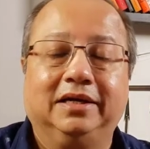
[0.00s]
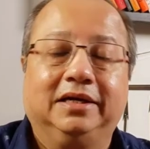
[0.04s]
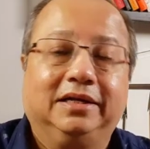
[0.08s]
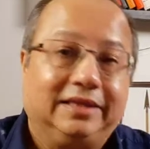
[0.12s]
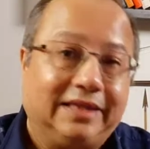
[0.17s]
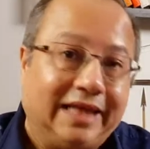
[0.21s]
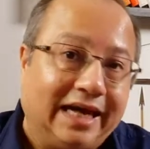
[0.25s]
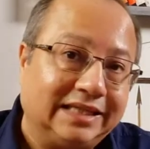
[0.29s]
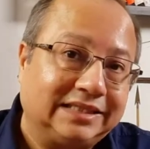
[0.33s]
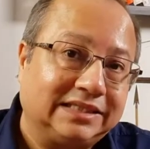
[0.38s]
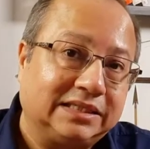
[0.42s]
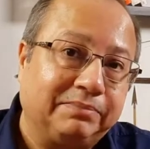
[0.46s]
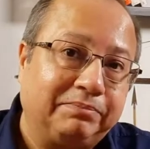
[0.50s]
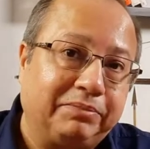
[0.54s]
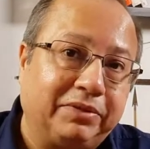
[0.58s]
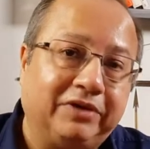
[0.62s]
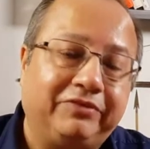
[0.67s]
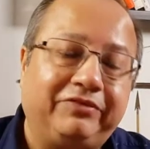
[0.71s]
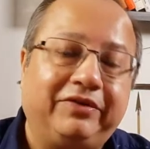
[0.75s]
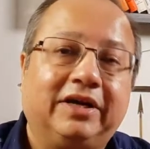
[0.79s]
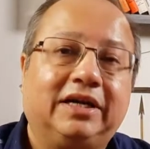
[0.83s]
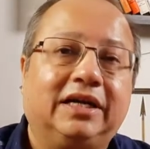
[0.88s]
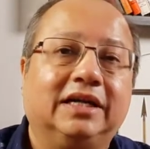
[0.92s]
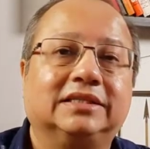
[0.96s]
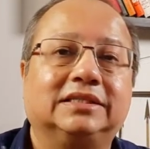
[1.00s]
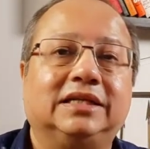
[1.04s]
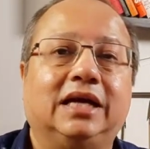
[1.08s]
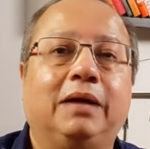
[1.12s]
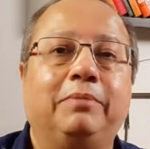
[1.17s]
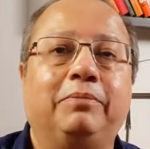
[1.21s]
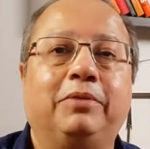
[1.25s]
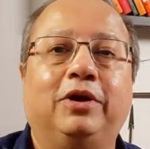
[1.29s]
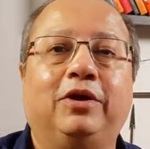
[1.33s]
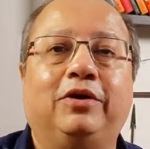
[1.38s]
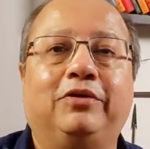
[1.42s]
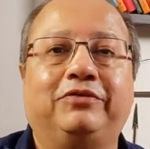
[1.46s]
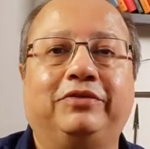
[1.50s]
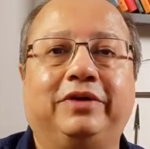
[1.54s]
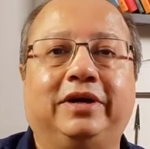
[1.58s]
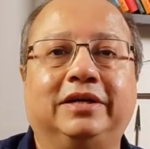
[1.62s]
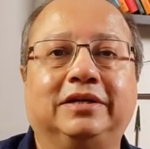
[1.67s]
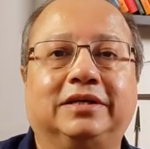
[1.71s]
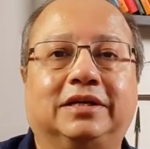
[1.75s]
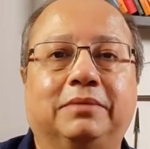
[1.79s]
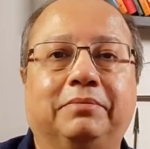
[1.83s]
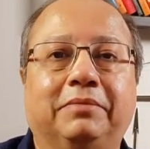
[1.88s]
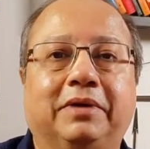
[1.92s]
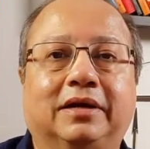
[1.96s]
That's a perfect example of
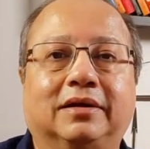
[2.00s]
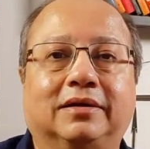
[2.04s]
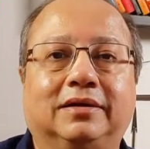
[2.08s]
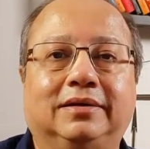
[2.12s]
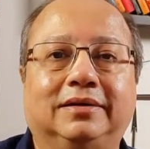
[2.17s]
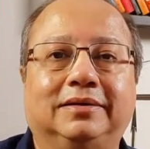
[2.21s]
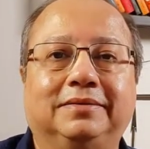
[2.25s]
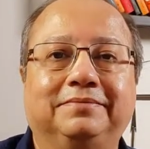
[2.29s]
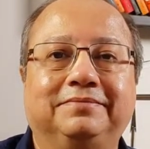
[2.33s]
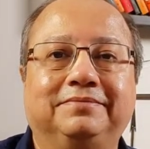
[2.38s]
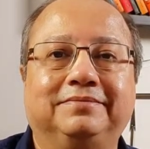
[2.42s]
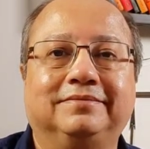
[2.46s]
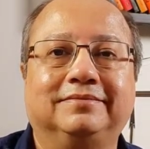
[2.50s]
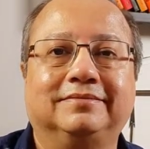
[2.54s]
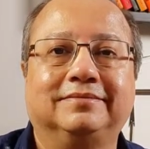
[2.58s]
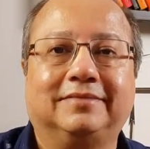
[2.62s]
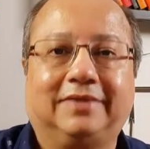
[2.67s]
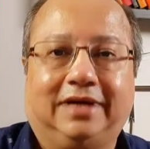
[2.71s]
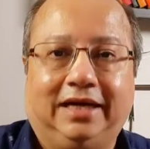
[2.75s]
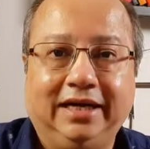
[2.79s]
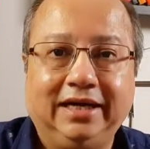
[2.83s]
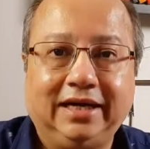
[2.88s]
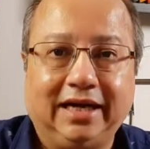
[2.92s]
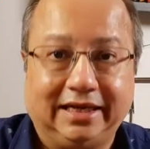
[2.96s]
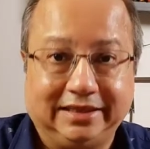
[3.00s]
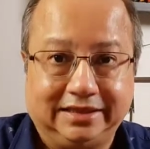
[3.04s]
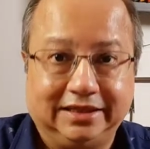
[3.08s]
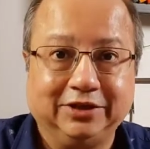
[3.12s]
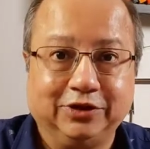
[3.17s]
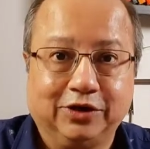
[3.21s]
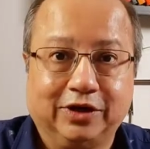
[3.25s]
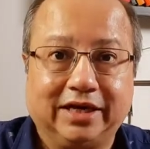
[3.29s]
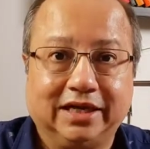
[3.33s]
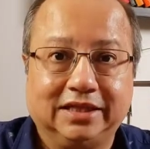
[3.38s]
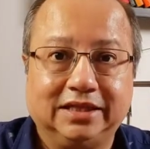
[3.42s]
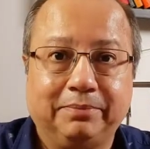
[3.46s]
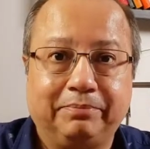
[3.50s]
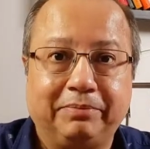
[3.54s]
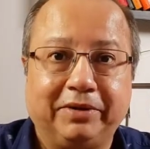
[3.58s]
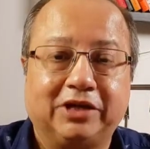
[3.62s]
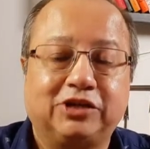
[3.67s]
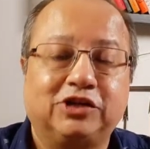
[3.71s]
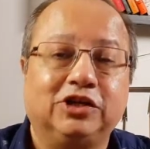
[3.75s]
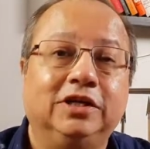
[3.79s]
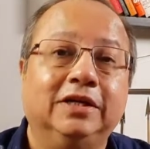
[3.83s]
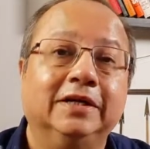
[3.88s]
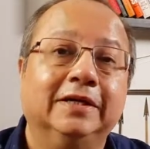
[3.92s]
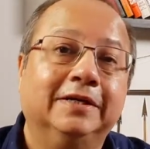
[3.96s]
incremental, right? I think you get the
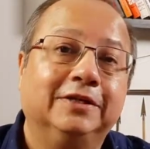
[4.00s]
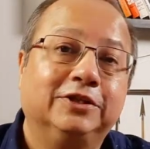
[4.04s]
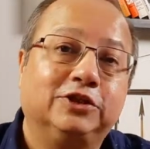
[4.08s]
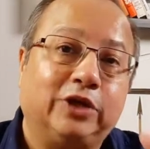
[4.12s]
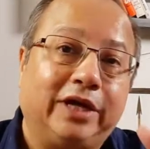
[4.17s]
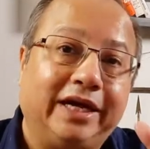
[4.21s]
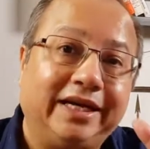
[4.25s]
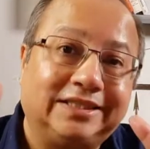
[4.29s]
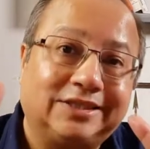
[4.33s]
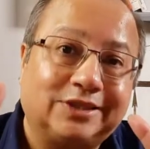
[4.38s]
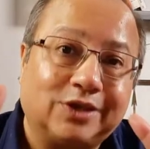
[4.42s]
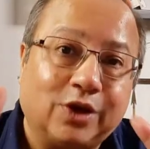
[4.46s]
picture. So it's